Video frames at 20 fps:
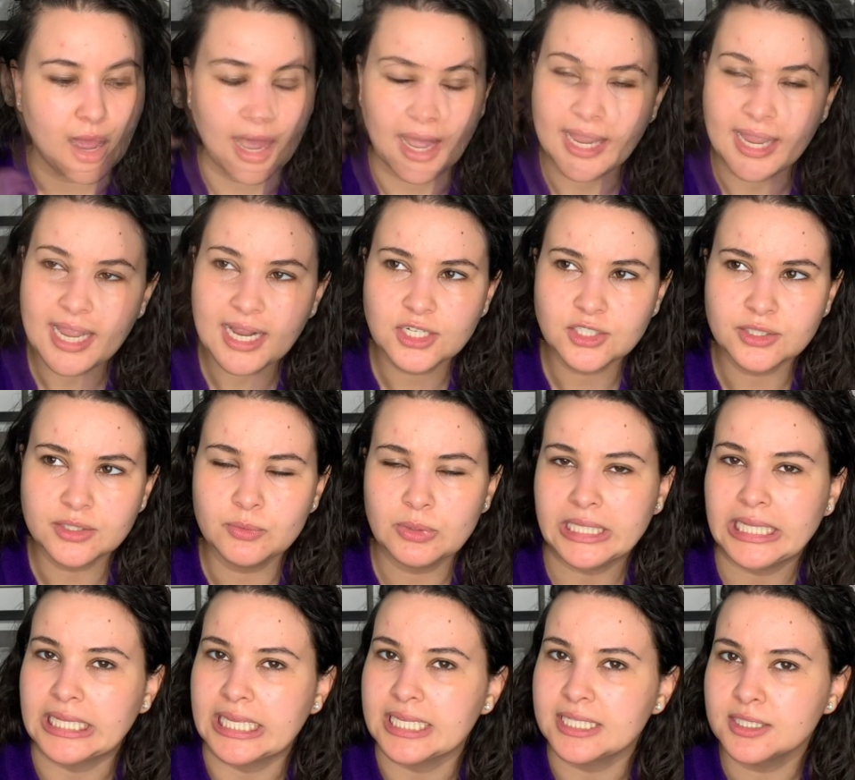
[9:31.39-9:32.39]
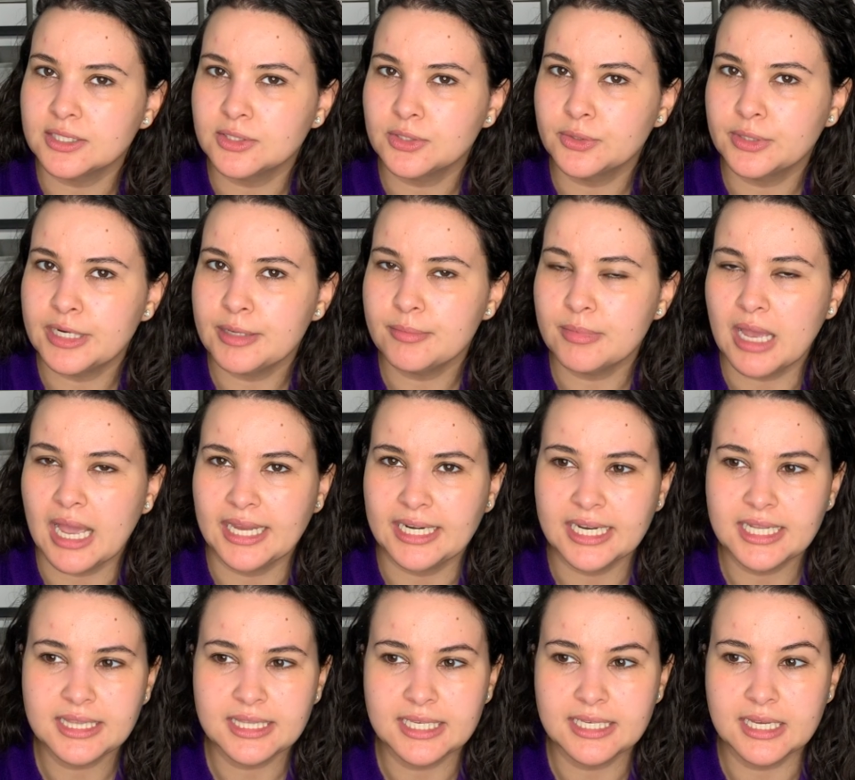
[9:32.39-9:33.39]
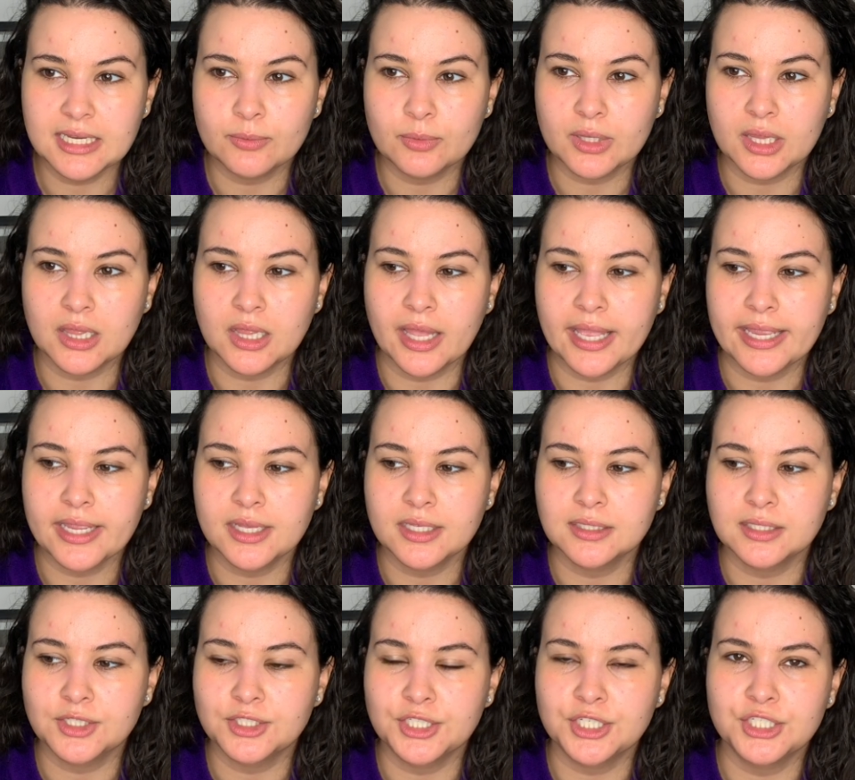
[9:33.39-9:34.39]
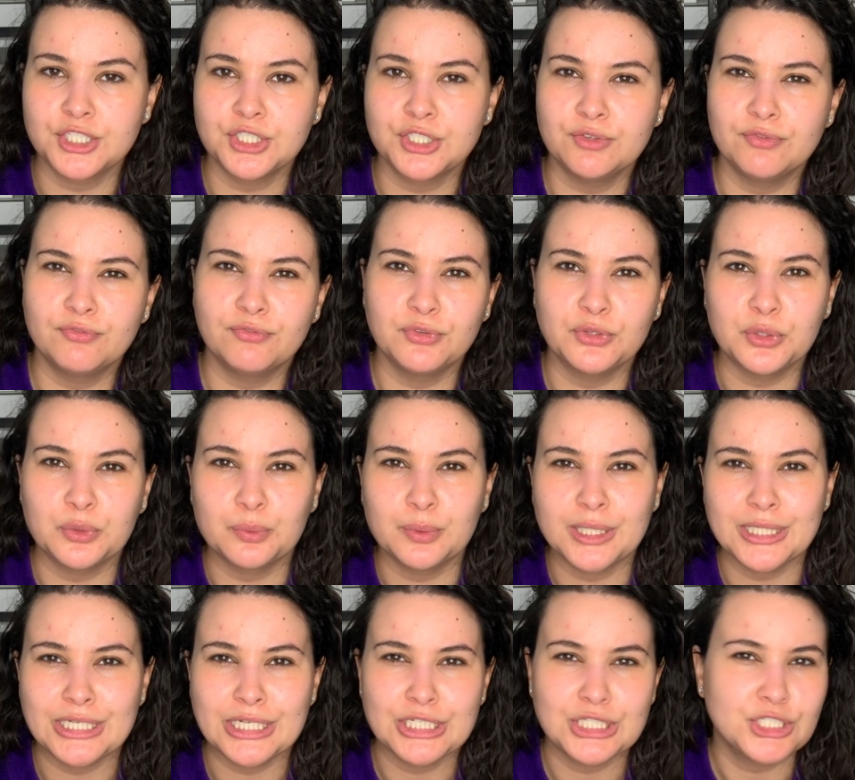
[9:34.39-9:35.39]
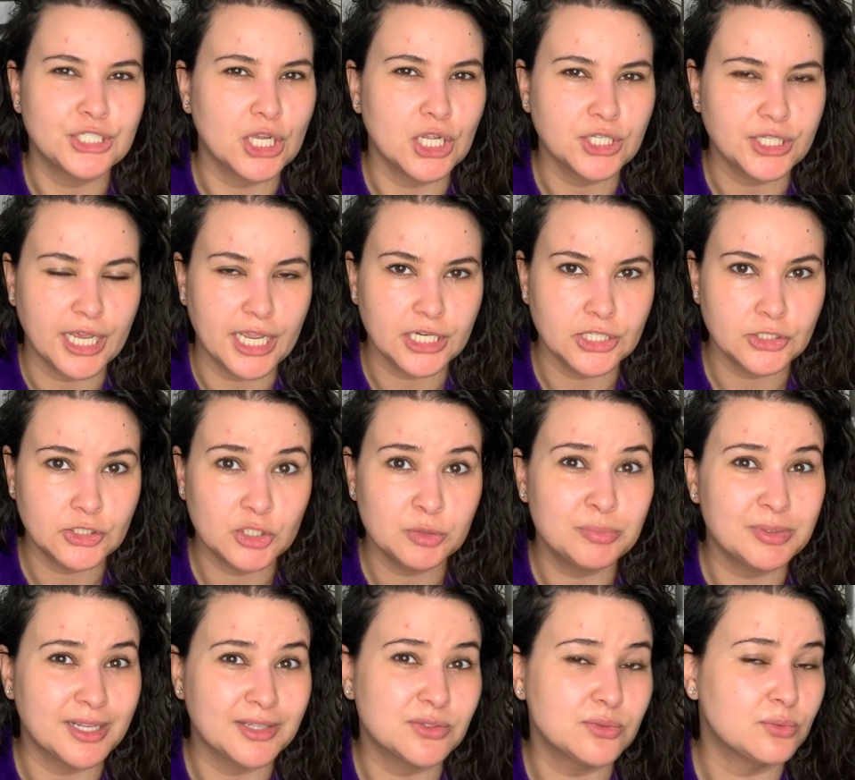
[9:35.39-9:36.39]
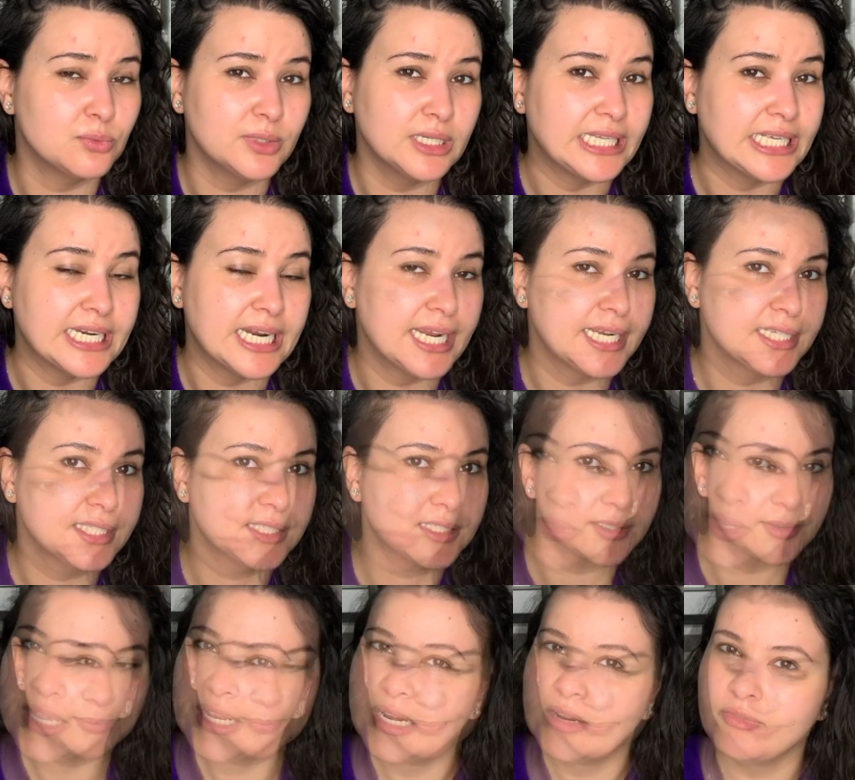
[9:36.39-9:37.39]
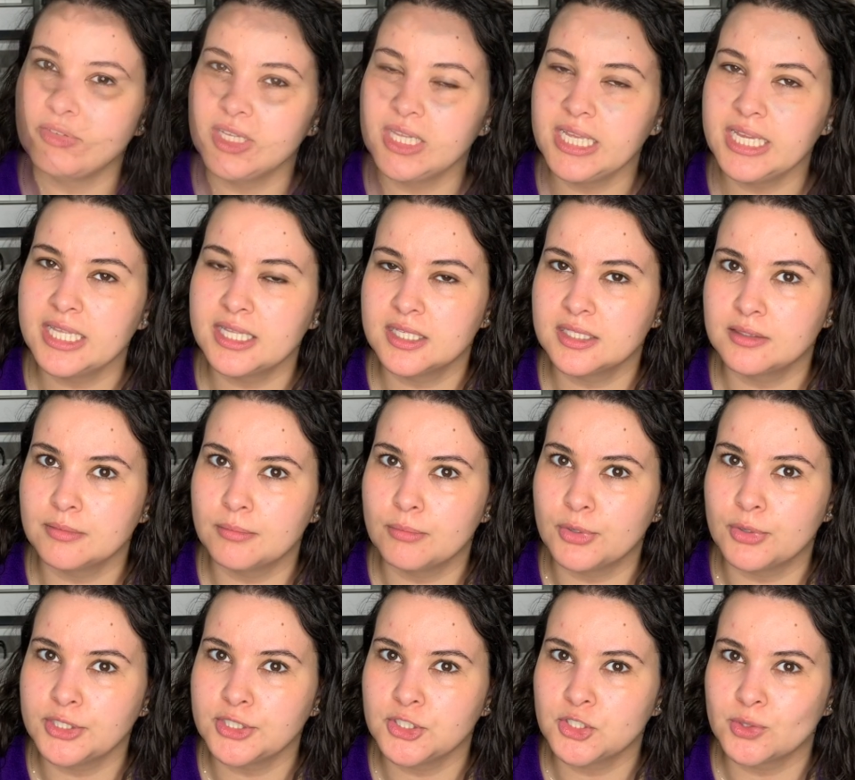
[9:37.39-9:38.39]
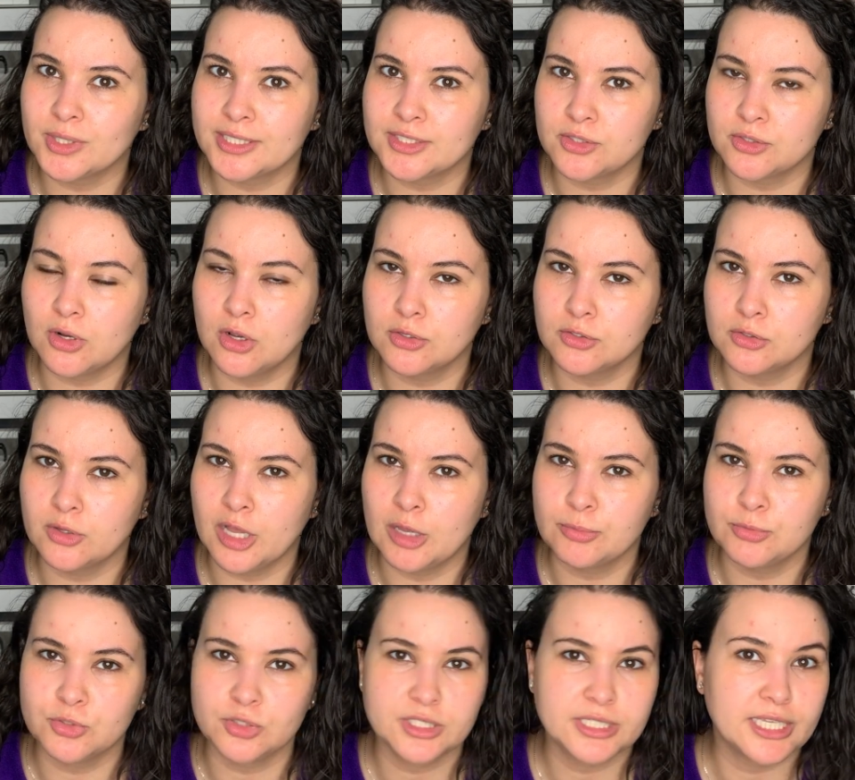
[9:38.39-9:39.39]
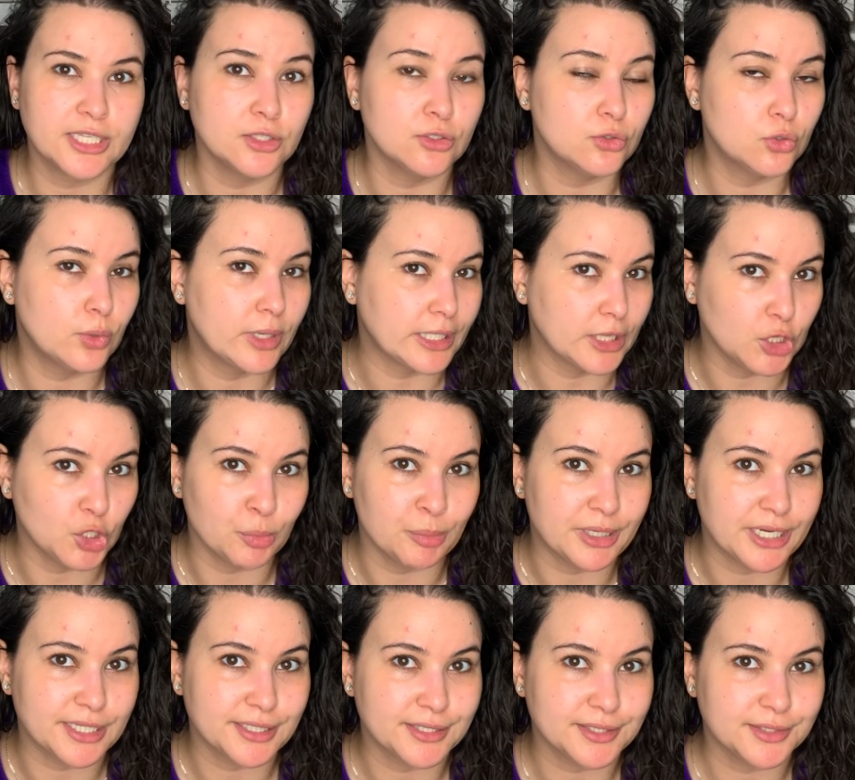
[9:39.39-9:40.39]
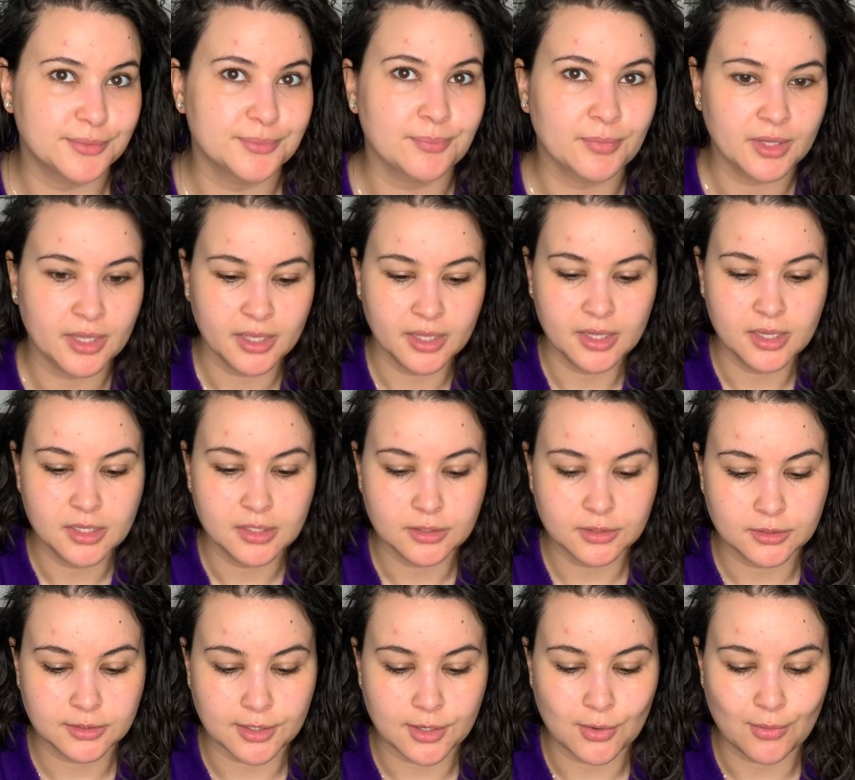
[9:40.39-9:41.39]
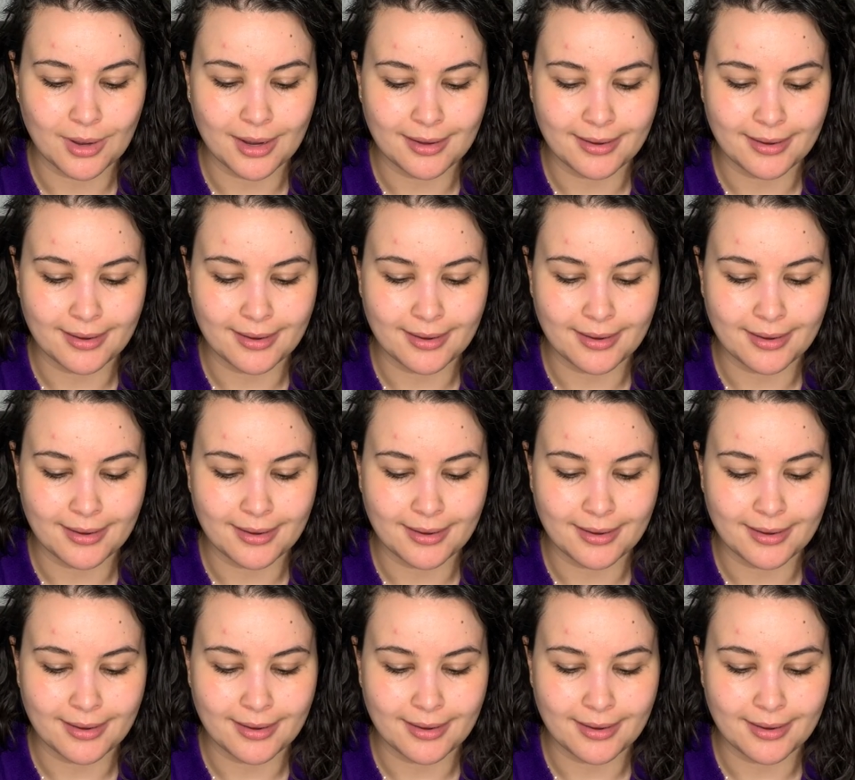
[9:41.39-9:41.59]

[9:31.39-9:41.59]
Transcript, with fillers: I actually really like this cream. I didn't think I would like such a fluid gel texture, but it's really nice. And I feel like this moisturizer also helps your skin look quite luminous. So